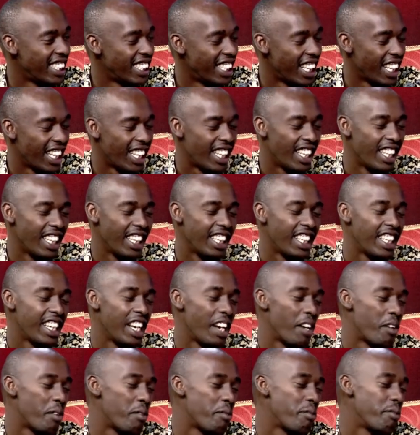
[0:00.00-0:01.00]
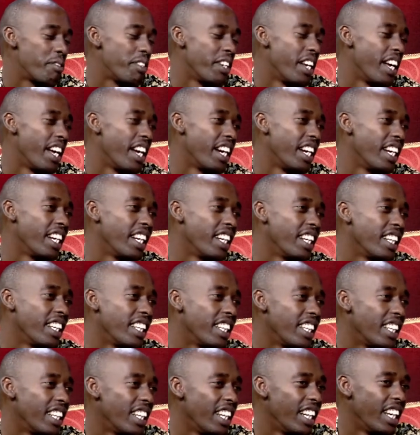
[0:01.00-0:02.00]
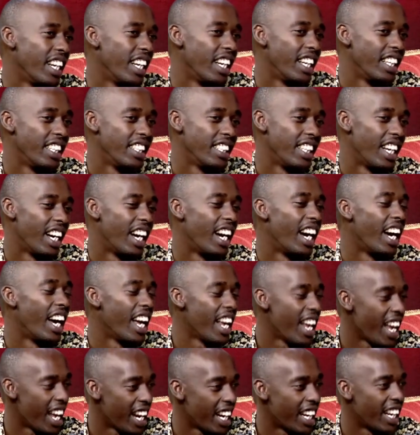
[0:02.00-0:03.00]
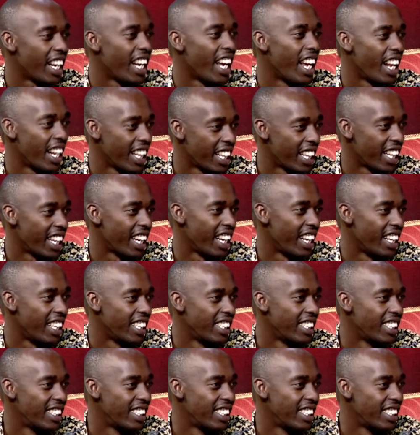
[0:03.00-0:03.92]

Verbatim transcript: taking care of hearing and hearing healthcare.